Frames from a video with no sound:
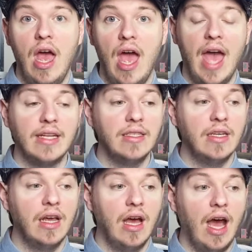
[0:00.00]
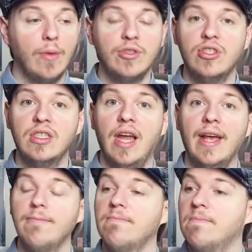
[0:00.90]
And I was just
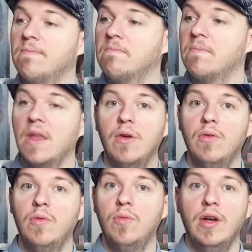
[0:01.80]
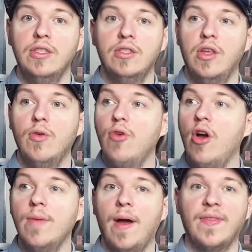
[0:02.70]
like, what's so
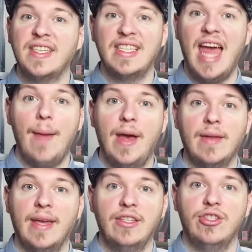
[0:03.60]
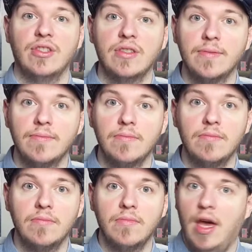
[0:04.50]
wrong about this lab animations?
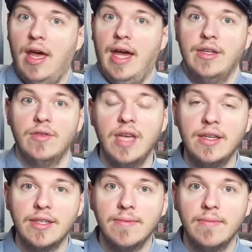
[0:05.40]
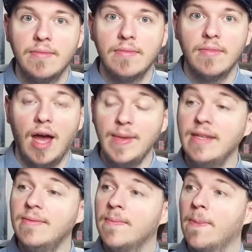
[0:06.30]
I don't get it. I
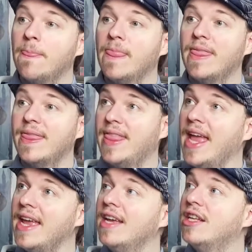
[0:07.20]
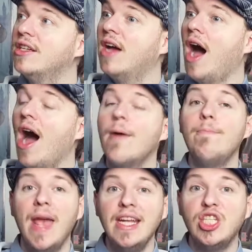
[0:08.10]
mean, they are
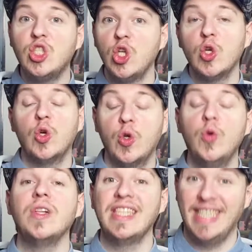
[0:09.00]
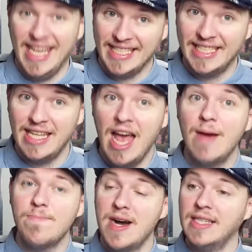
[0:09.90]
made to look cool, yes,
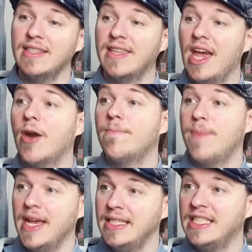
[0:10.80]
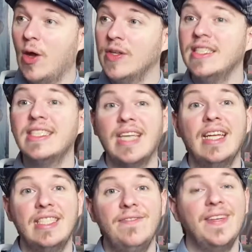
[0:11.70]
but they are based on
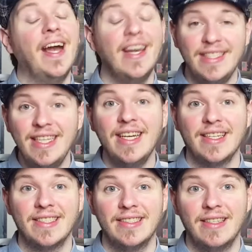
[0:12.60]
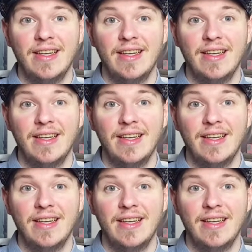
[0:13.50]
scientific ideas.